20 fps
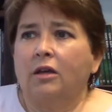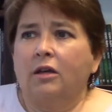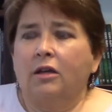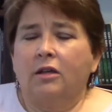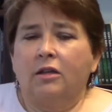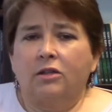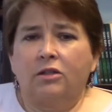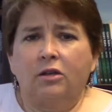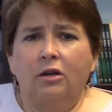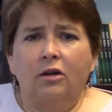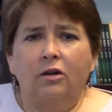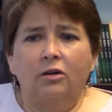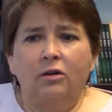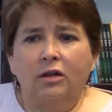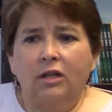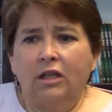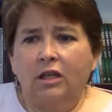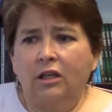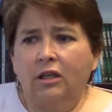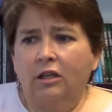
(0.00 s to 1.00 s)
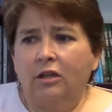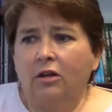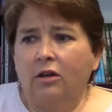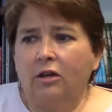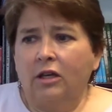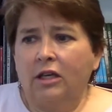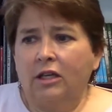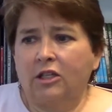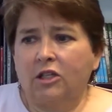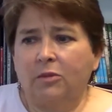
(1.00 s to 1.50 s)
So, you know,
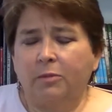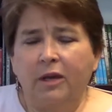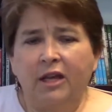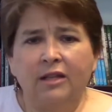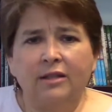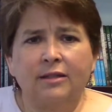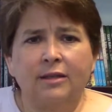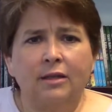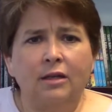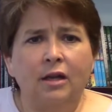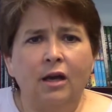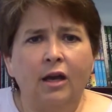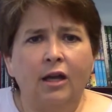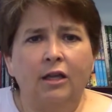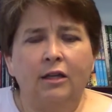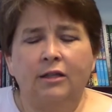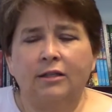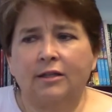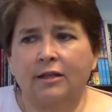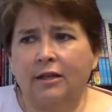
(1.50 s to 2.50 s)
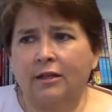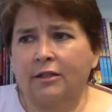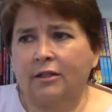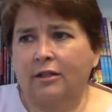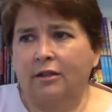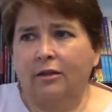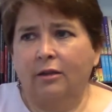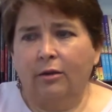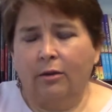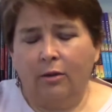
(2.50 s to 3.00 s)
he spends a night, he sends
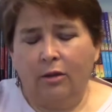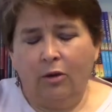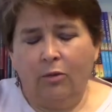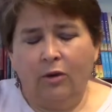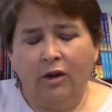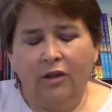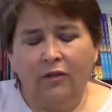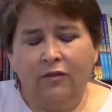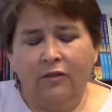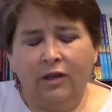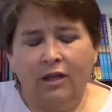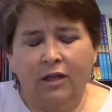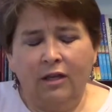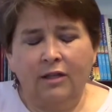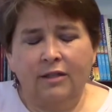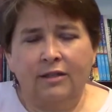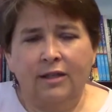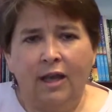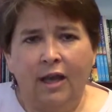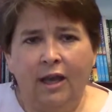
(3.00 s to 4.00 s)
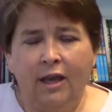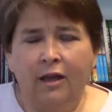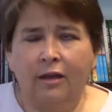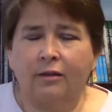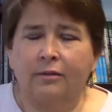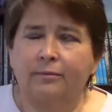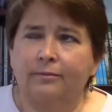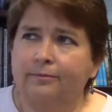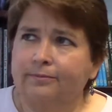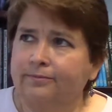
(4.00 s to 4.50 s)
the, the wife and kids
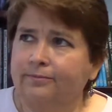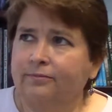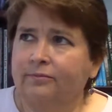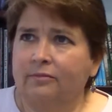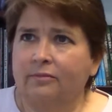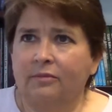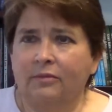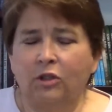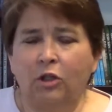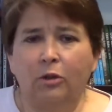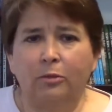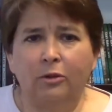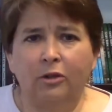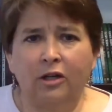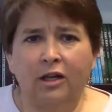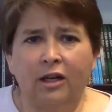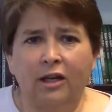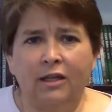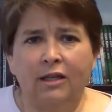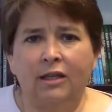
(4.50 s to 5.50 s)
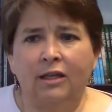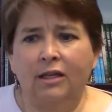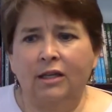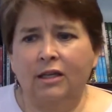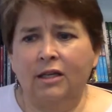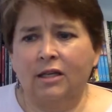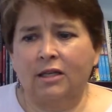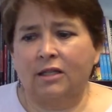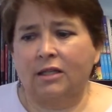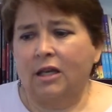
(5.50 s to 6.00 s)
ahead, noble guy that he
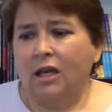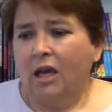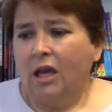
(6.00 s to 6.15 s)
is,